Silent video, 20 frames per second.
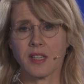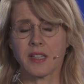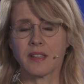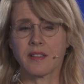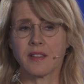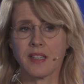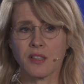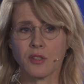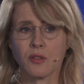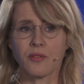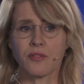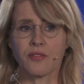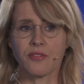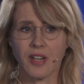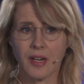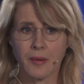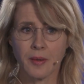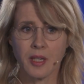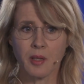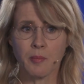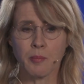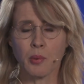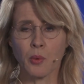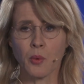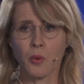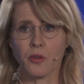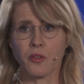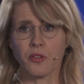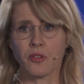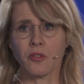And that's very
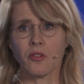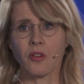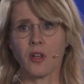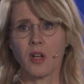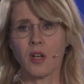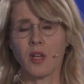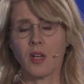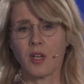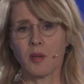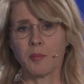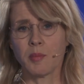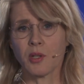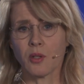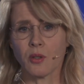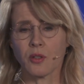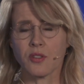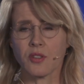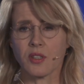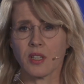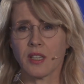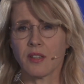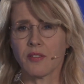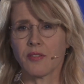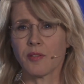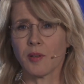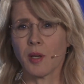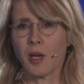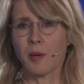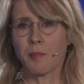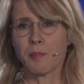important, because
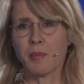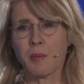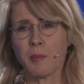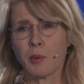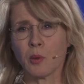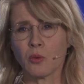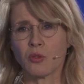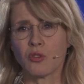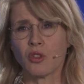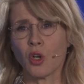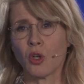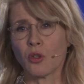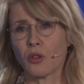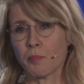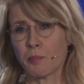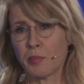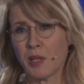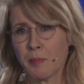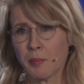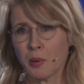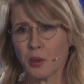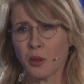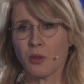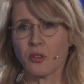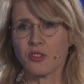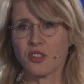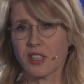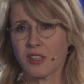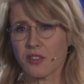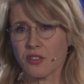if
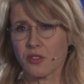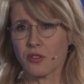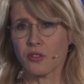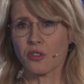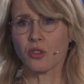citizens,